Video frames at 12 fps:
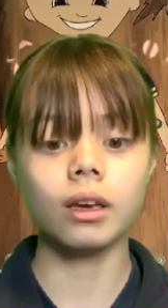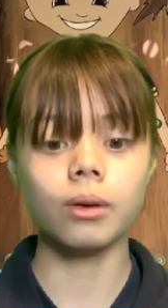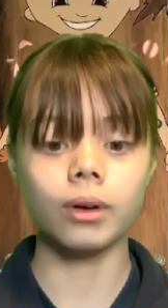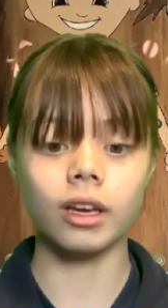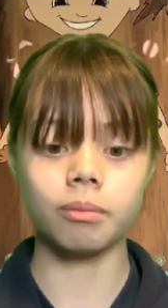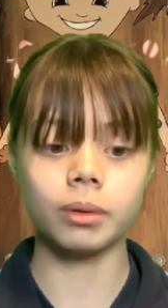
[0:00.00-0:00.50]

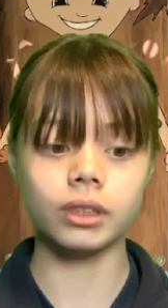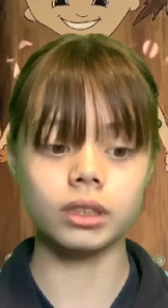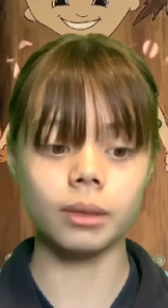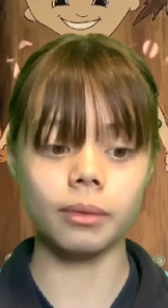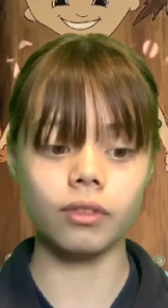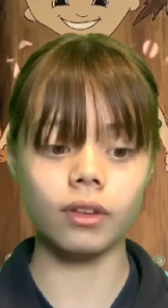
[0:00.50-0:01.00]
We have put
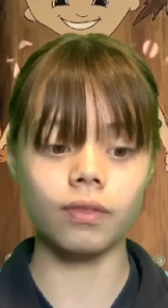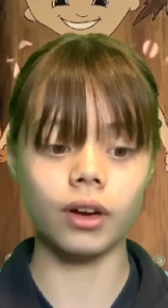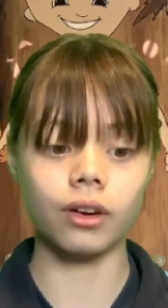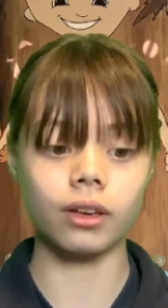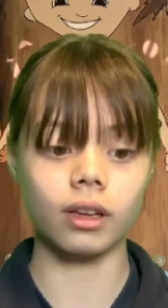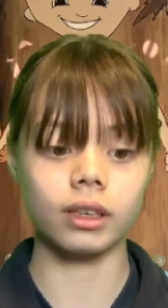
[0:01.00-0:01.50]
some of the
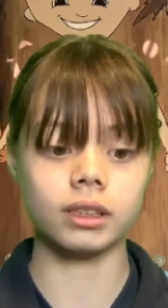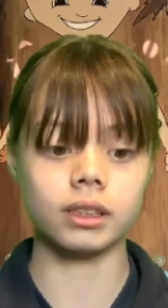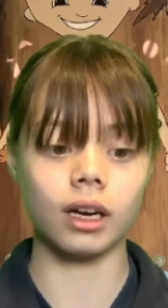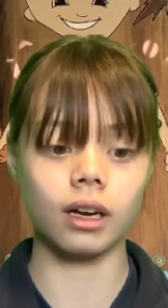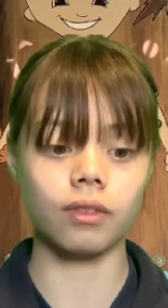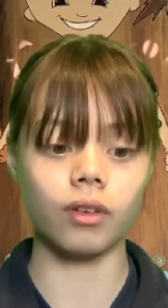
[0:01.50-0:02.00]
photos at the
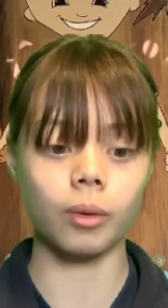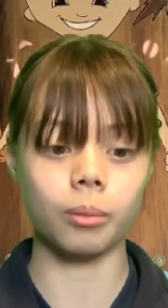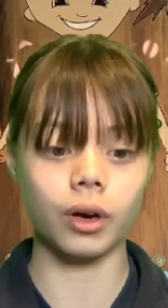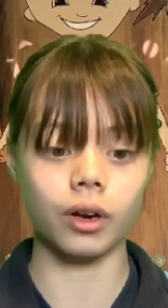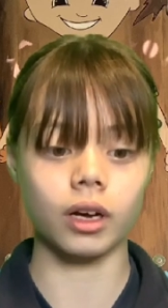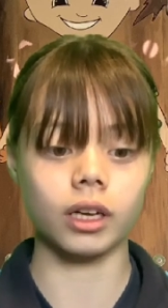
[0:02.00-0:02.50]
start of our
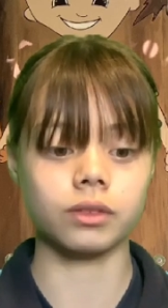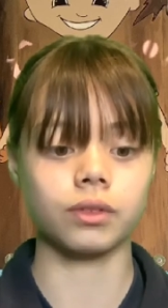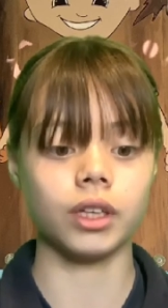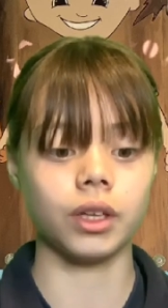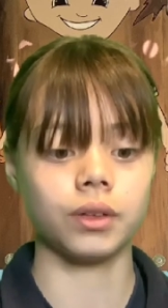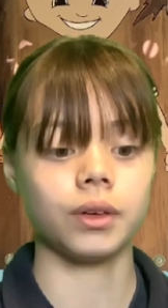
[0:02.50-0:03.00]
broadcast for
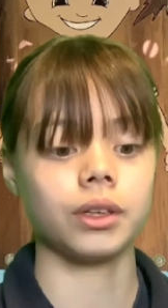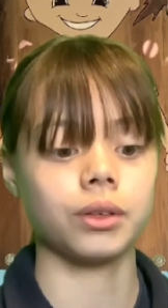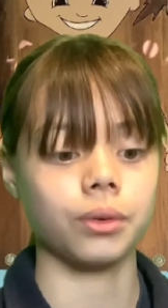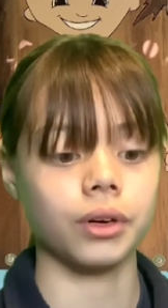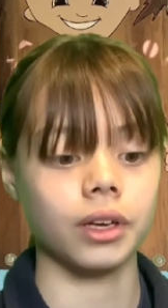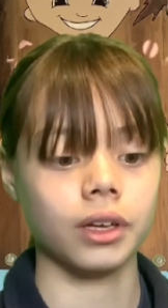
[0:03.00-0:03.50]
you to
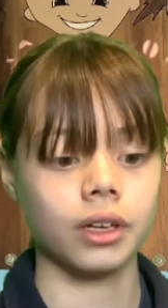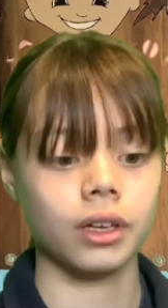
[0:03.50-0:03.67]
enjoy.